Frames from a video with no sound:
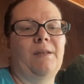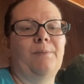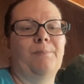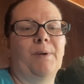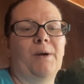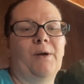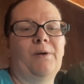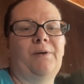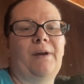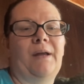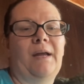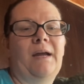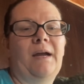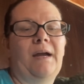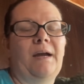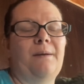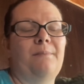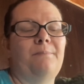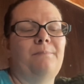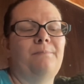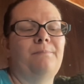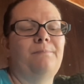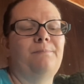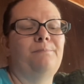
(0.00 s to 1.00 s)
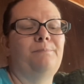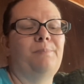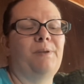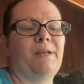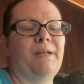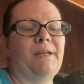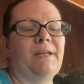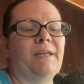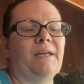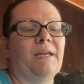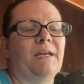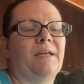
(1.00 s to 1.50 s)
Bernat
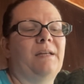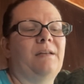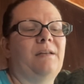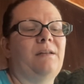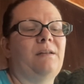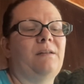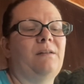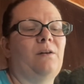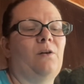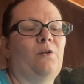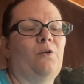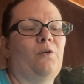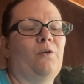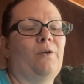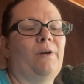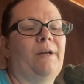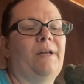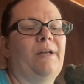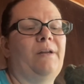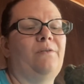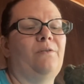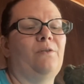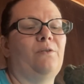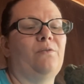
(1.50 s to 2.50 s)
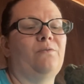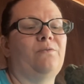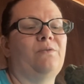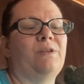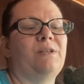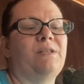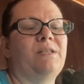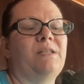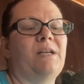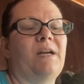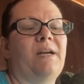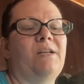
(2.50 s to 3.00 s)
blanket, or either the
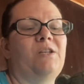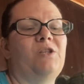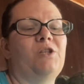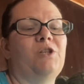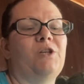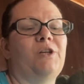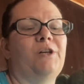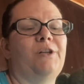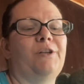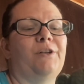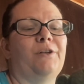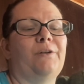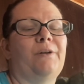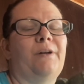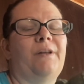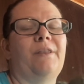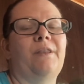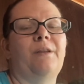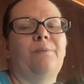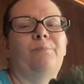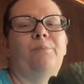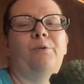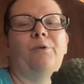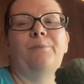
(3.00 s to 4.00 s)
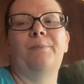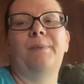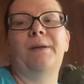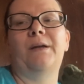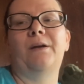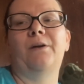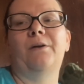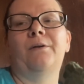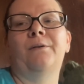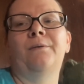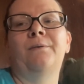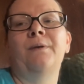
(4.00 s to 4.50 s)
sage color in the
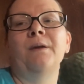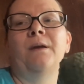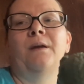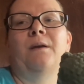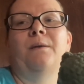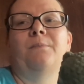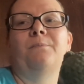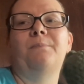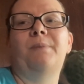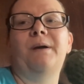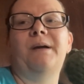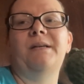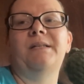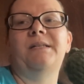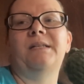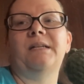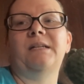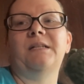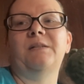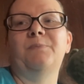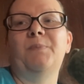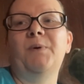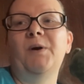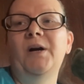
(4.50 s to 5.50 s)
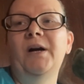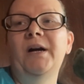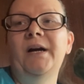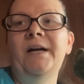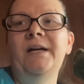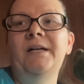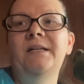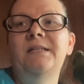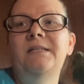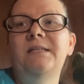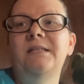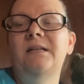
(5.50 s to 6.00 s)
Premier Basic
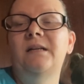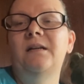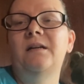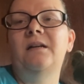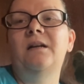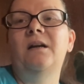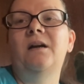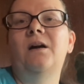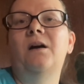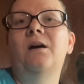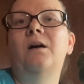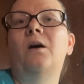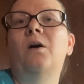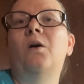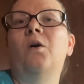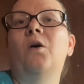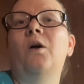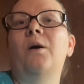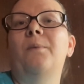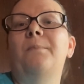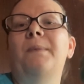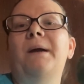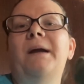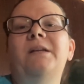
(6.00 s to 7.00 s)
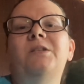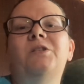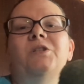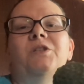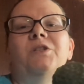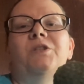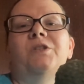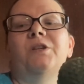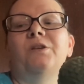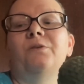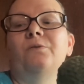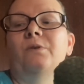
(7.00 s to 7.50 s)
Sprites, or I may
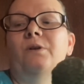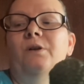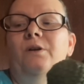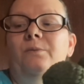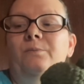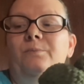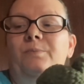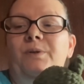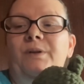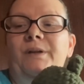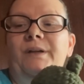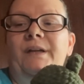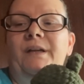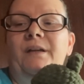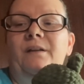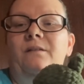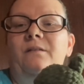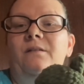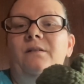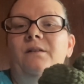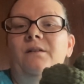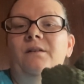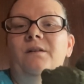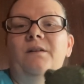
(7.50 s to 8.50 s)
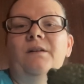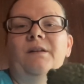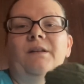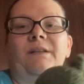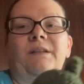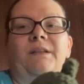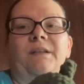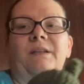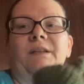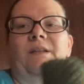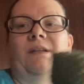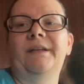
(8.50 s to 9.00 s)
just do a completely
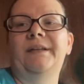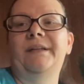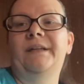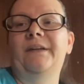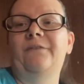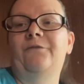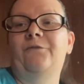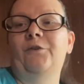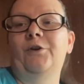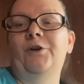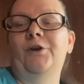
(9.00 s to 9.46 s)
different